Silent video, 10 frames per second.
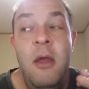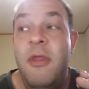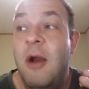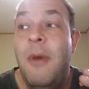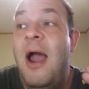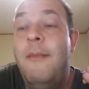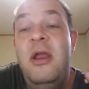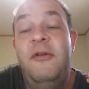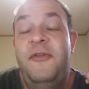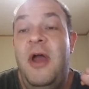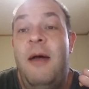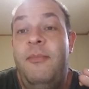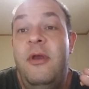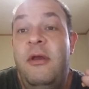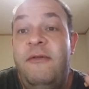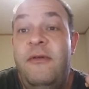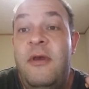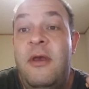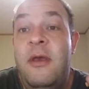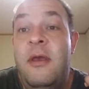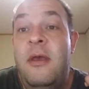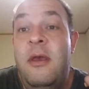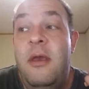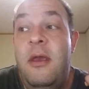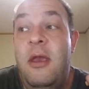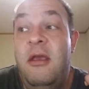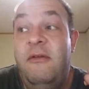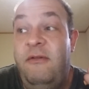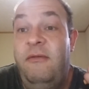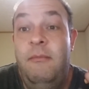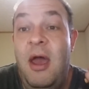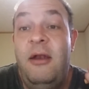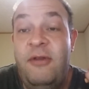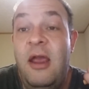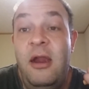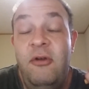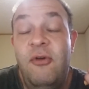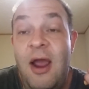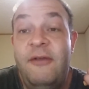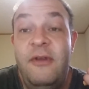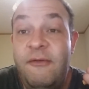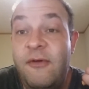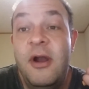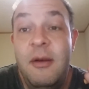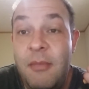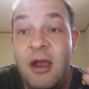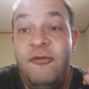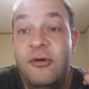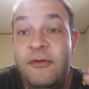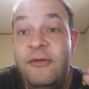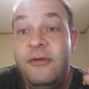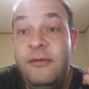there might be to stop this is by taking drastic fucking measures.